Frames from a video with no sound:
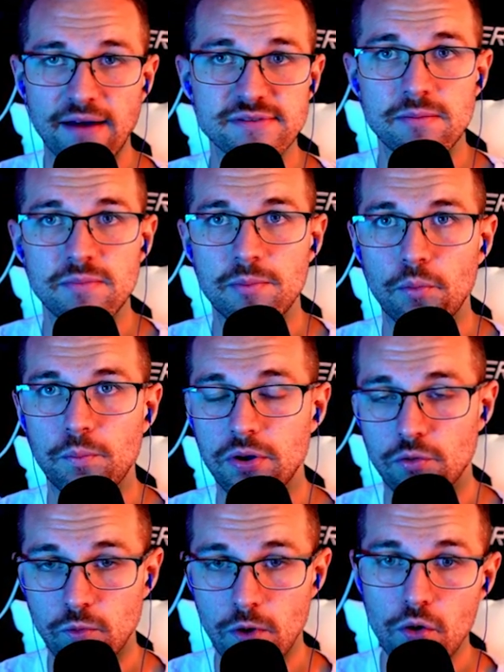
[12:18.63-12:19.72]
have seen people
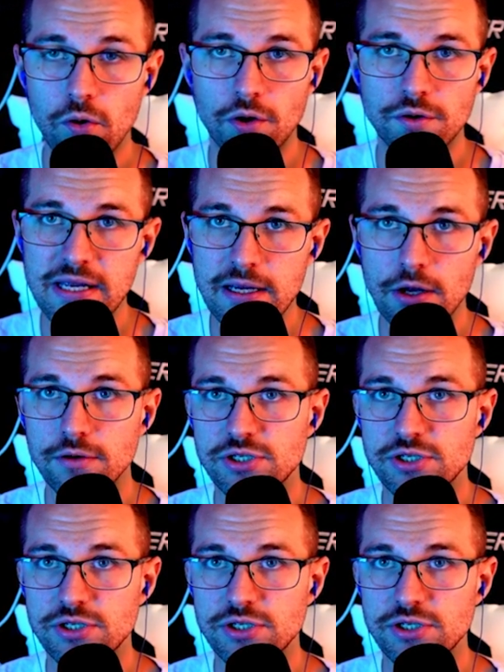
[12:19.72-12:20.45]
put Rogue on Nico,